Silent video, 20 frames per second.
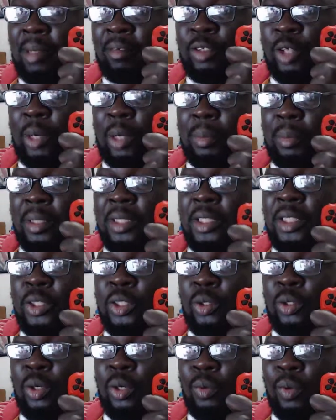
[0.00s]
dropped this
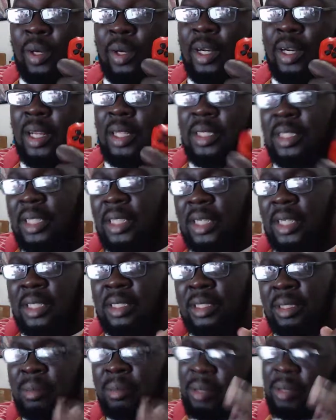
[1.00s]
controller or whatnot, and then
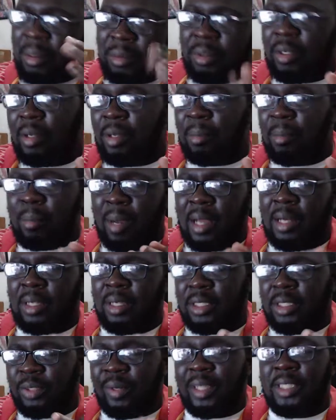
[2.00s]
sometimes you get minor
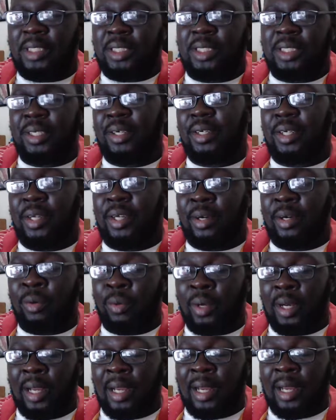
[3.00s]
scratches here and there or
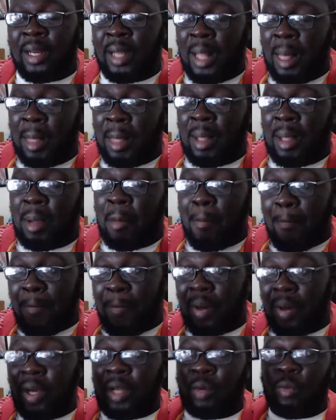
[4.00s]
whatnot.
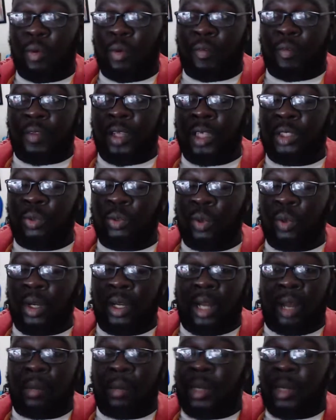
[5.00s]
But with this one,
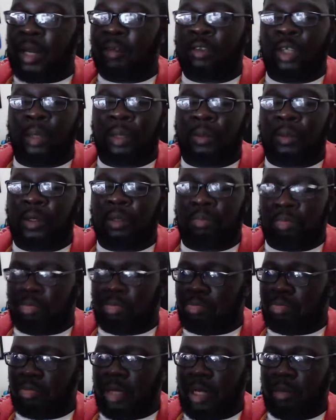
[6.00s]
I mean, I've dropped it
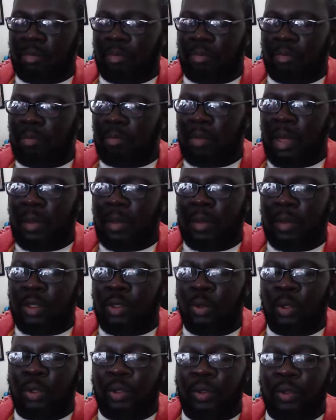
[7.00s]
like maybe
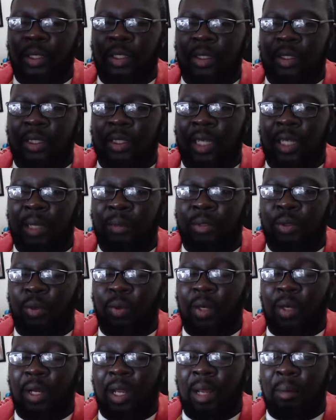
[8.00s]
2 or 3 times or
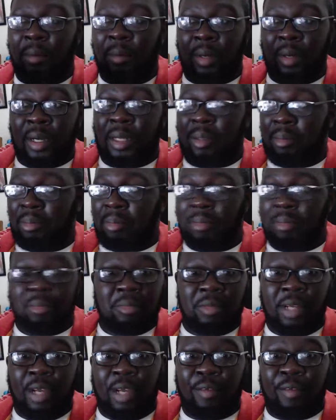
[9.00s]
whatnot, but
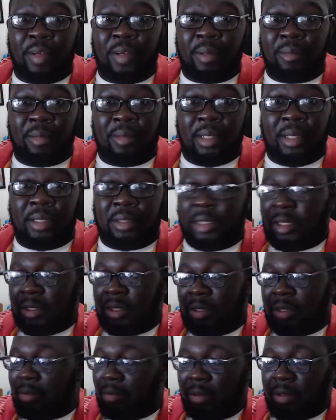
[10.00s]
nothing. It
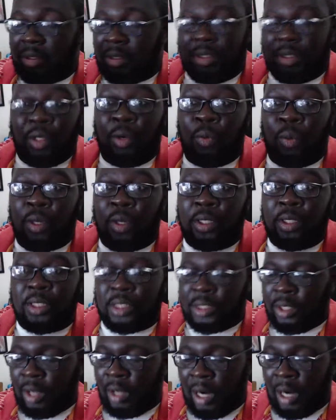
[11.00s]
still works. It
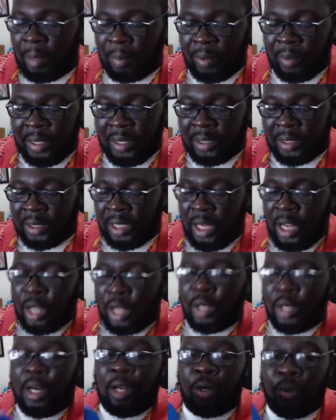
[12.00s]
still operates.
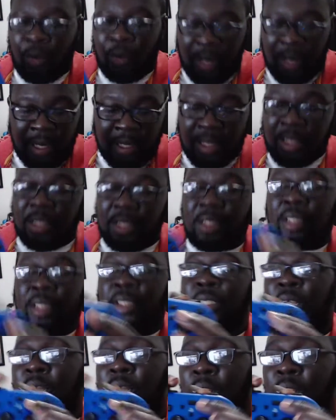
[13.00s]
Now, granted,
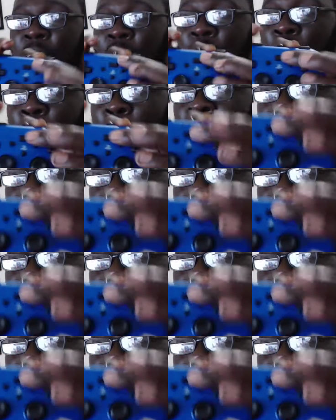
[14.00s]
the home